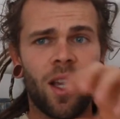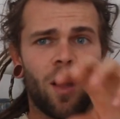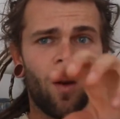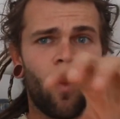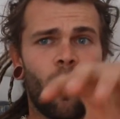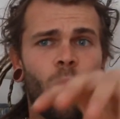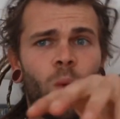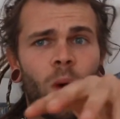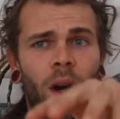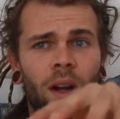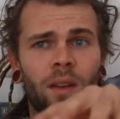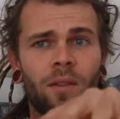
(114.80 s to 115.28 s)

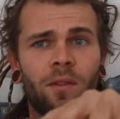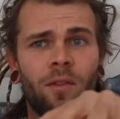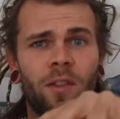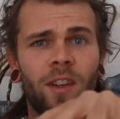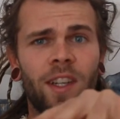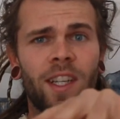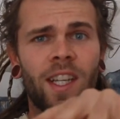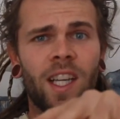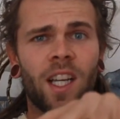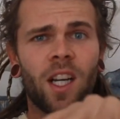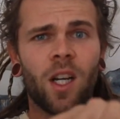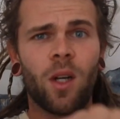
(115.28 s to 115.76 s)
one
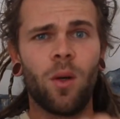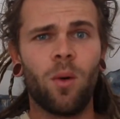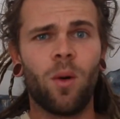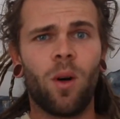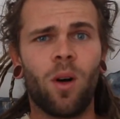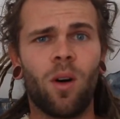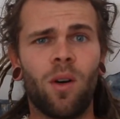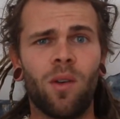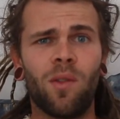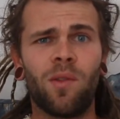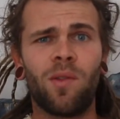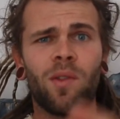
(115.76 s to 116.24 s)
video
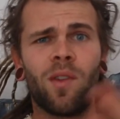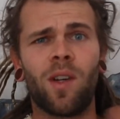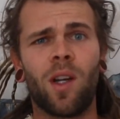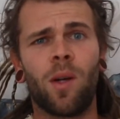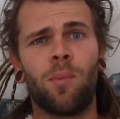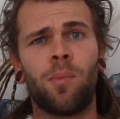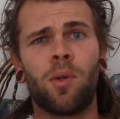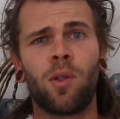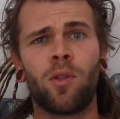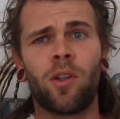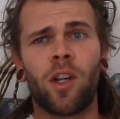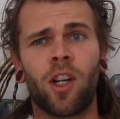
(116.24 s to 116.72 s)
of a
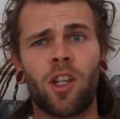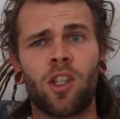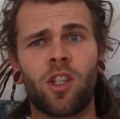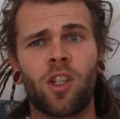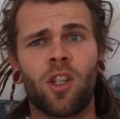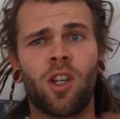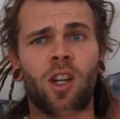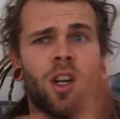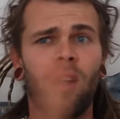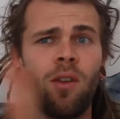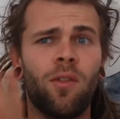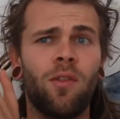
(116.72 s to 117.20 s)

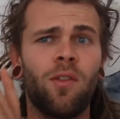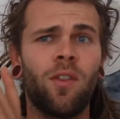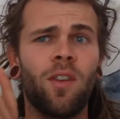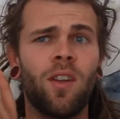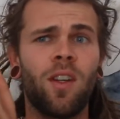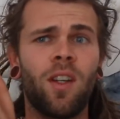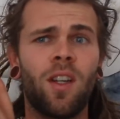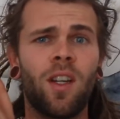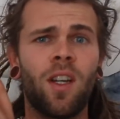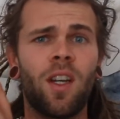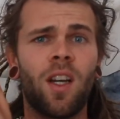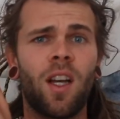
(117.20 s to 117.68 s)
progression of
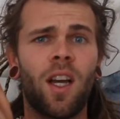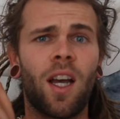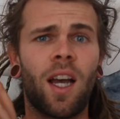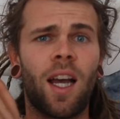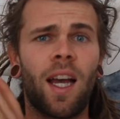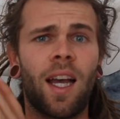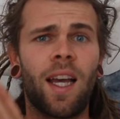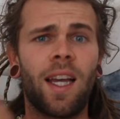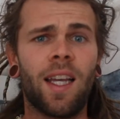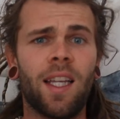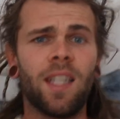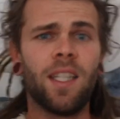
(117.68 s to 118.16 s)

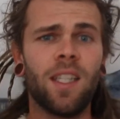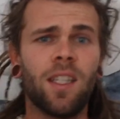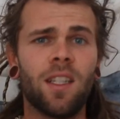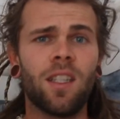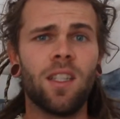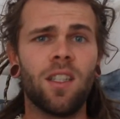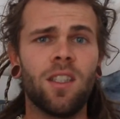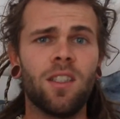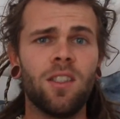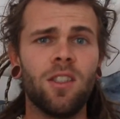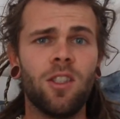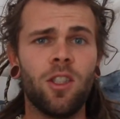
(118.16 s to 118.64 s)
a
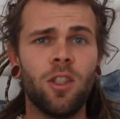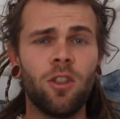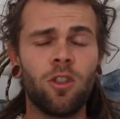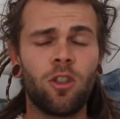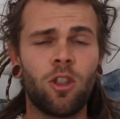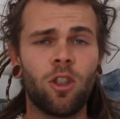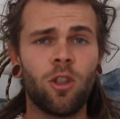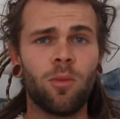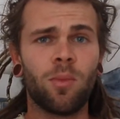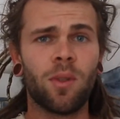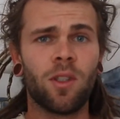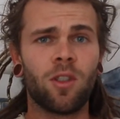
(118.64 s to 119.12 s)

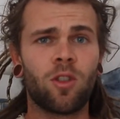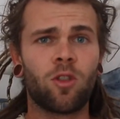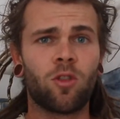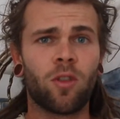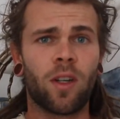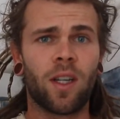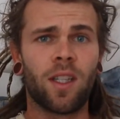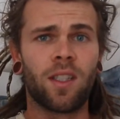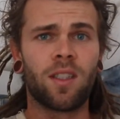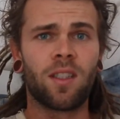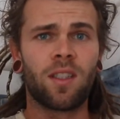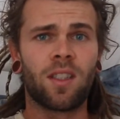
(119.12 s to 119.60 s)
YouTuber's
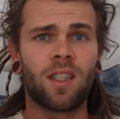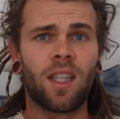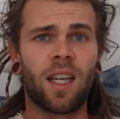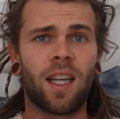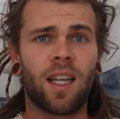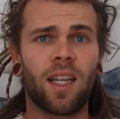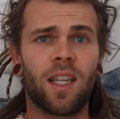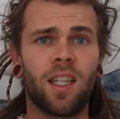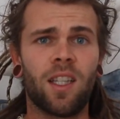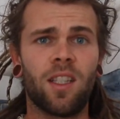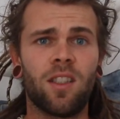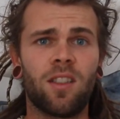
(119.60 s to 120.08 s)
dreads
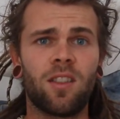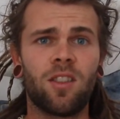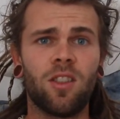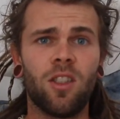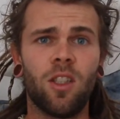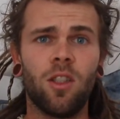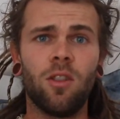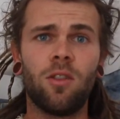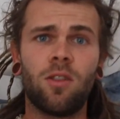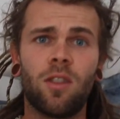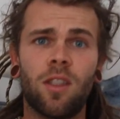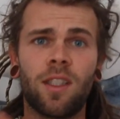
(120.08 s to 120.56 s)
that has
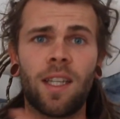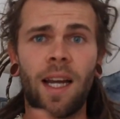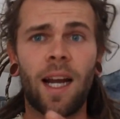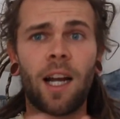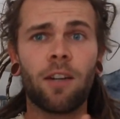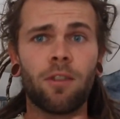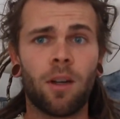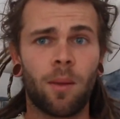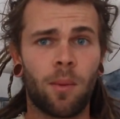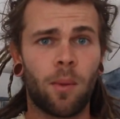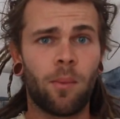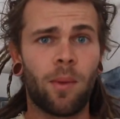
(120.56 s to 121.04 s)
used the
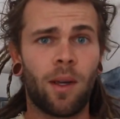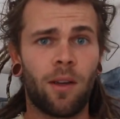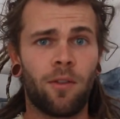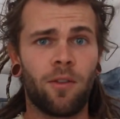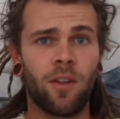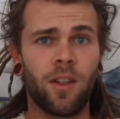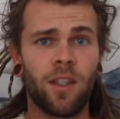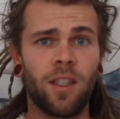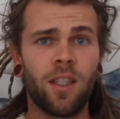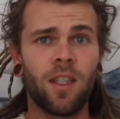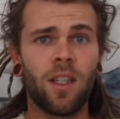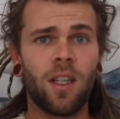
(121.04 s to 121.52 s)
towel rubbing
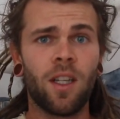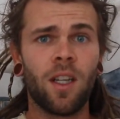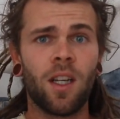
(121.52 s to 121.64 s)
method.